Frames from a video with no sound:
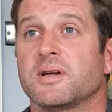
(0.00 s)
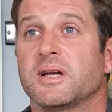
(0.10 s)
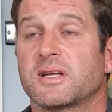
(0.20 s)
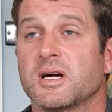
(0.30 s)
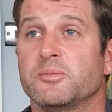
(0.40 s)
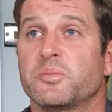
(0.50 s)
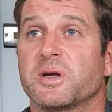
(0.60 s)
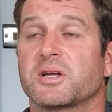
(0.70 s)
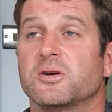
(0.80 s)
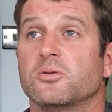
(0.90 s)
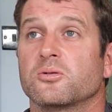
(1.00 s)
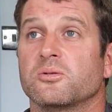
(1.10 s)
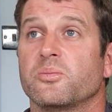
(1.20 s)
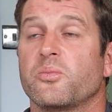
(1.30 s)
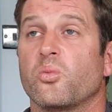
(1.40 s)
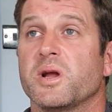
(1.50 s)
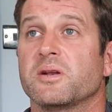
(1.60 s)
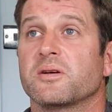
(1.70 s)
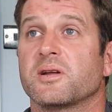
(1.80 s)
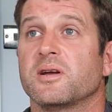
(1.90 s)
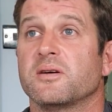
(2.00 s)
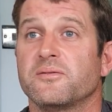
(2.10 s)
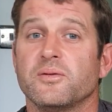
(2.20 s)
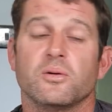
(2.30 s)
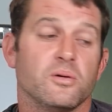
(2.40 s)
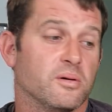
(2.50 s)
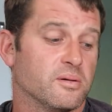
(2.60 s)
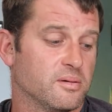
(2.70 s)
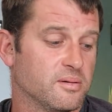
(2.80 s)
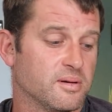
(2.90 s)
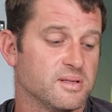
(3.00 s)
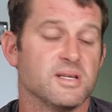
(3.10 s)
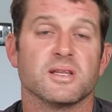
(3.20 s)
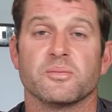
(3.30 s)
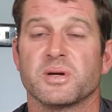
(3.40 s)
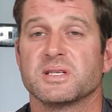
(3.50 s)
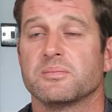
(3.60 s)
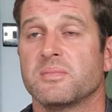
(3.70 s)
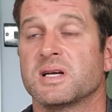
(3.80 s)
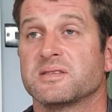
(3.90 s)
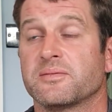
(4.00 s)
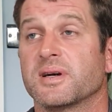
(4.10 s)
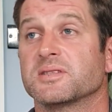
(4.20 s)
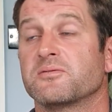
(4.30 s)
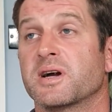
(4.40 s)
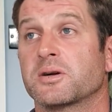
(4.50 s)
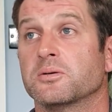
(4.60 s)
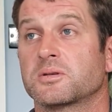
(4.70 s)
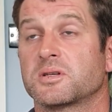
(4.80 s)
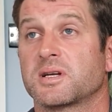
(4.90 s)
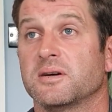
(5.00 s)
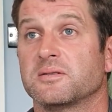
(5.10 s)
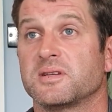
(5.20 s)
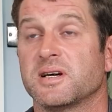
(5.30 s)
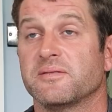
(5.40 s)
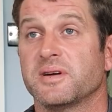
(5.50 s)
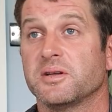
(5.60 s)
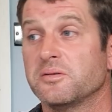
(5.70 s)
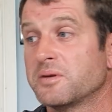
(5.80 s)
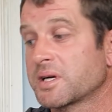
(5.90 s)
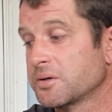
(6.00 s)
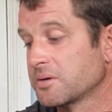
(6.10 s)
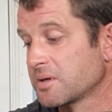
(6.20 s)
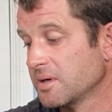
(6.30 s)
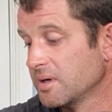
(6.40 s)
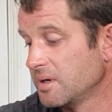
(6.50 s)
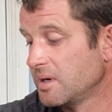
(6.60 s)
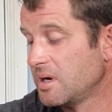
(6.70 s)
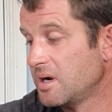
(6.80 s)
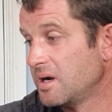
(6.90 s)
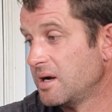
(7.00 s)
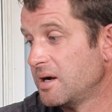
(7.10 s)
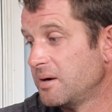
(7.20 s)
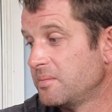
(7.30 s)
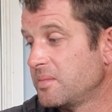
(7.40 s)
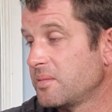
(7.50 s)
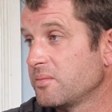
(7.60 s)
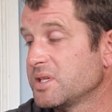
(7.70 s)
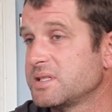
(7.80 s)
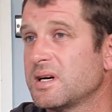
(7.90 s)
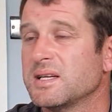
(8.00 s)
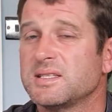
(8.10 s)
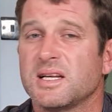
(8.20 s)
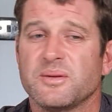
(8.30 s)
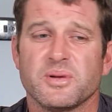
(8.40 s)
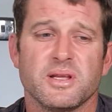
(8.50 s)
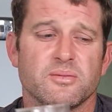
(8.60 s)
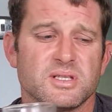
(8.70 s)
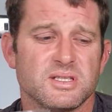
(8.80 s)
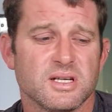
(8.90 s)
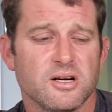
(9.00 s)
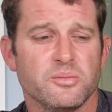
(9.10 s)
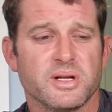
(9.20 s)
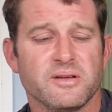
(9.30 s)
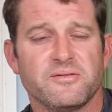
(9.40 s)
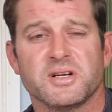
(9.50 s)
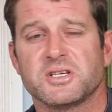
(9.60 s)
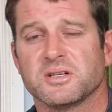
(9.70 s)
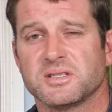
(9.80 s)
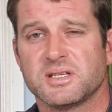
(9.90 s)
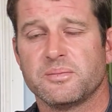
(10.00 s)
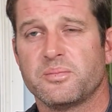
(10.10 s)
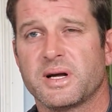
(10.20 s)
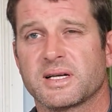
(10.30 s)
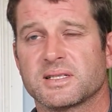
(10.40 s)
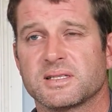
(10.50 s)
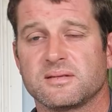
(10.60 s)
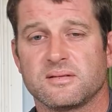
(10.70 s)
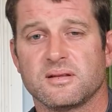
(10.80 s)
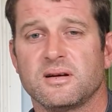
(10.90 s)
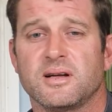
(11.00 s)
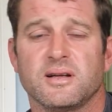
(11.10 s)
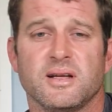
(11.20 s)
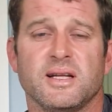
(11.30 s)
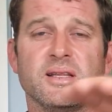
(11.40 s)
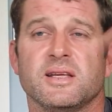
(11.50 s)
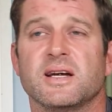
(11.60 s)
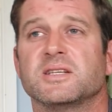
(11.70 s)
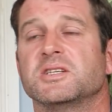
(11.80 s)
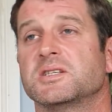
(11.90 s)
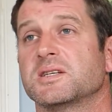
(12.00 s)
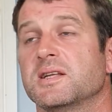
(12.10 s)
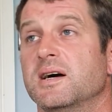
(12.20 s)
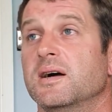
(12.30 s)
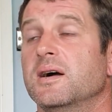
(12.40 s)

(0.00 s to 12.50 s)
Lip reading: it'd come a bit cooler, wind on it, and I said there'd be some massive weights. Record could go today, venue record. We started setting up, and there were so many fish on some pegs, like in the edges and that.